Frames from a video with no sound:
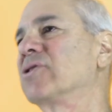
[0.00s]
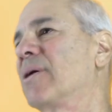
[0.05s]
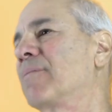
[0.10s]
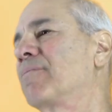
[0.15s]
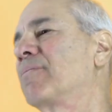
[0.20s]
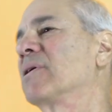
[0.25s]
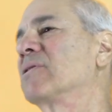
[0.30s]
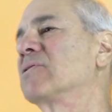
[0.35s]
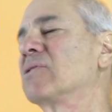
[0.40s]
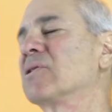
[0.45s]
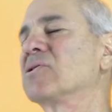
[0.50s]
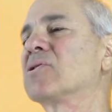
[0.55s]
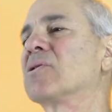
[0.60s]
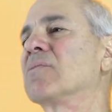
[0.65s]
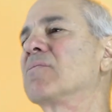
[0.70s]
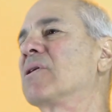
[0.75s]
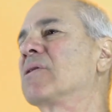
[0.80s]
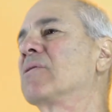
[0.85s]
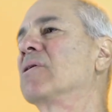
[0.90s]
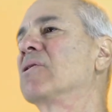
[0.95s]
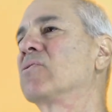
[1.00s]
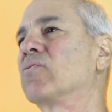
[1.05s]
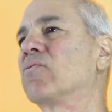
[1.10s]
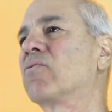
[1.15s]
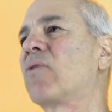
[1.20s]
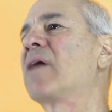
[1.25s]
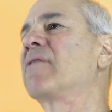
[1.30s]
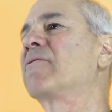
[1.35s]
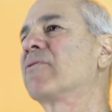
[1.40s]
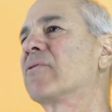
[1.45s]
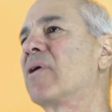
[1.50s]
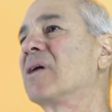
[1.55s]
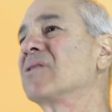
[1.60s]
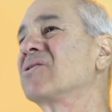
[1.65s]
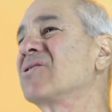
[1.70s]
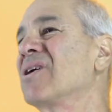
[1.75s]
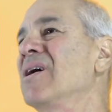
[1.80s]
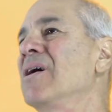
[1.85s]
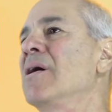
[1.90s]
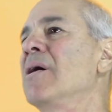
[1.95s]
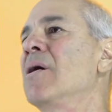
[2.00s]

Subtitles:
yep, the system is right for us,